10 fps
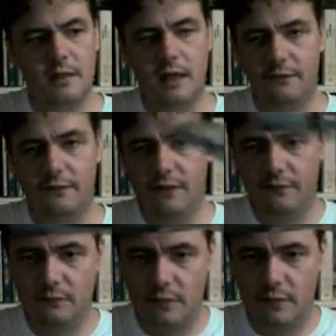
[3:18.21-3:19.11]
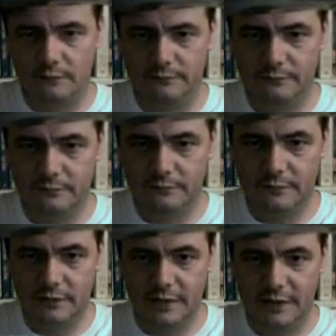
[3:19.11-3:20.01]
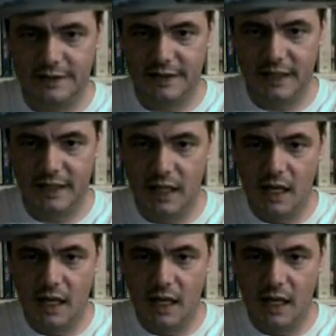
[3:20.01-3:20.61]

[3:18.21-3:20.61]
if if you can see,